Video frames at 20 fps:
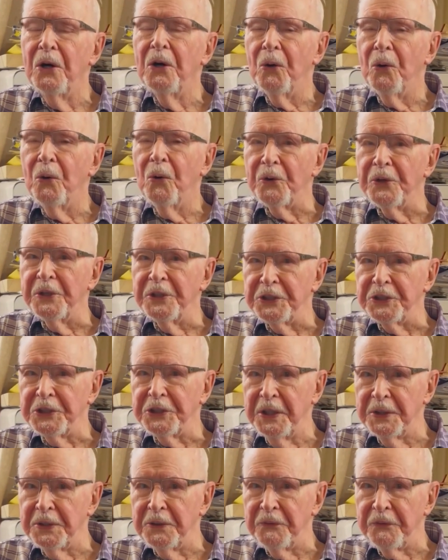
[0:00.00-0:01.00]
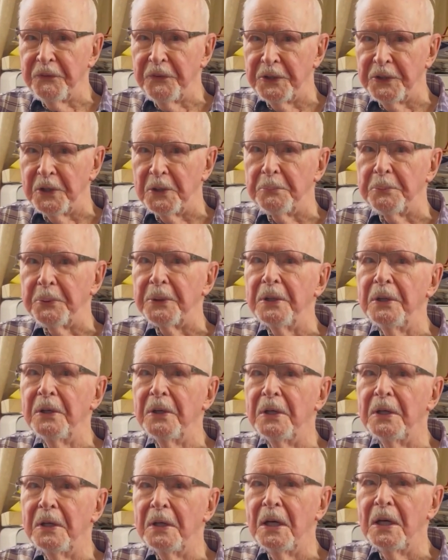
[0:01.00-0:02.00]
or instead of therapy,
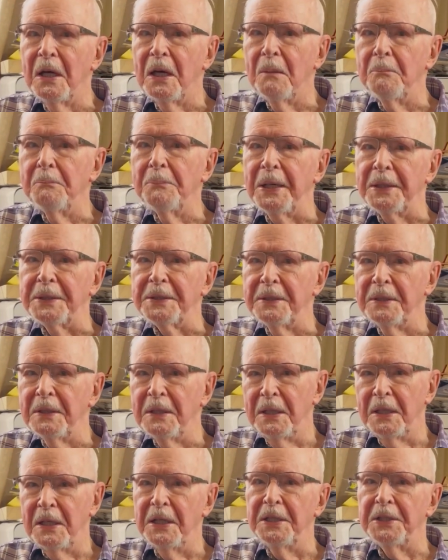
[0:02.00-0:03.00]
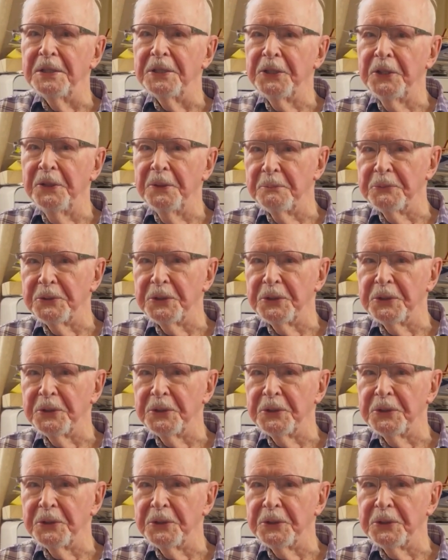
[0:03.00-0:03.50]
but in terms of